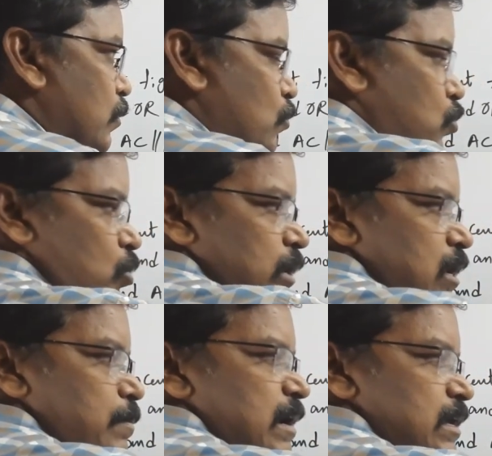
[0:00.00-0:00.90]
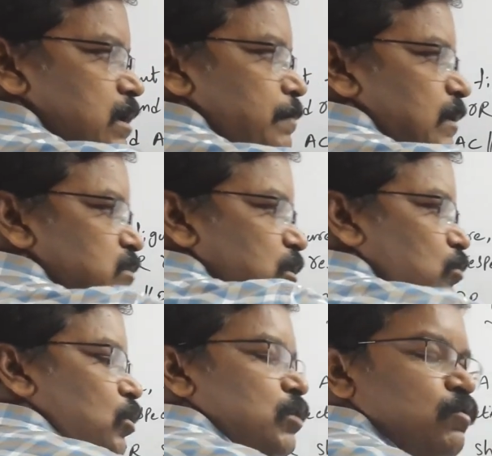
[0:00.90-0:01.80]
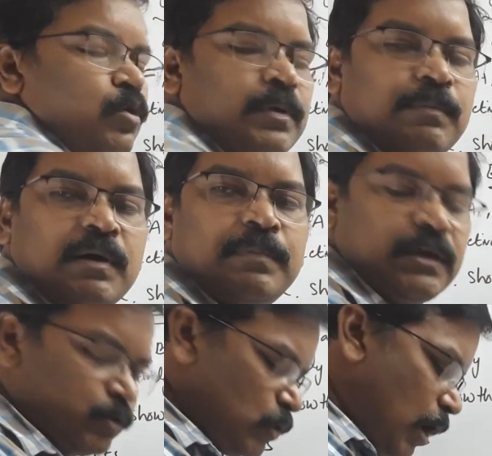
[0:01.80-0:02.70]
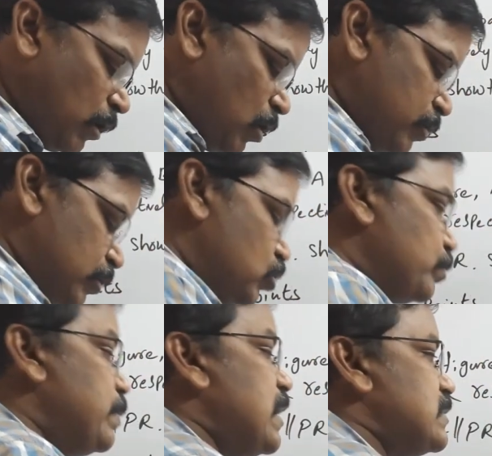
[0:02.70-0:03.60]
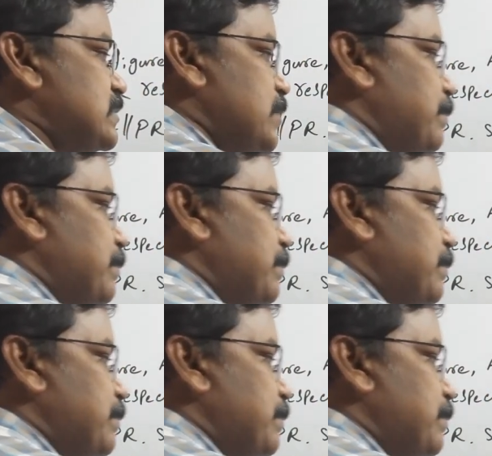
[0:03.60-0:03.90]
OA by AP is equal to OB by BQ according to basic